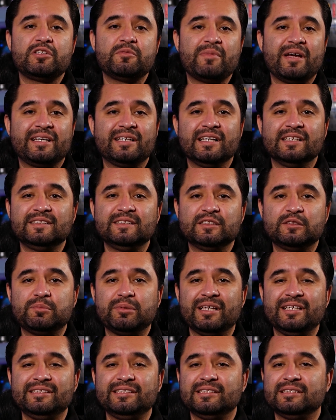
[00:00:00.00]
to my cousin's
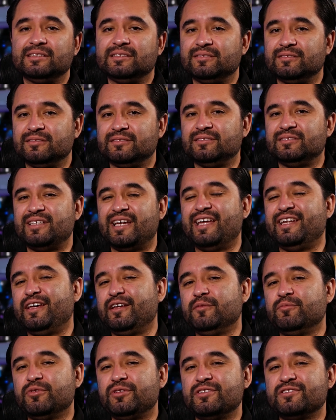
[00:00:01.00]
place and
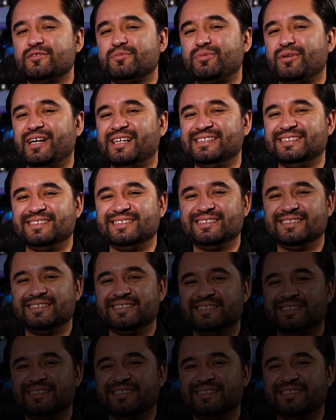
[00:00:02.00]
hit him with a surprise.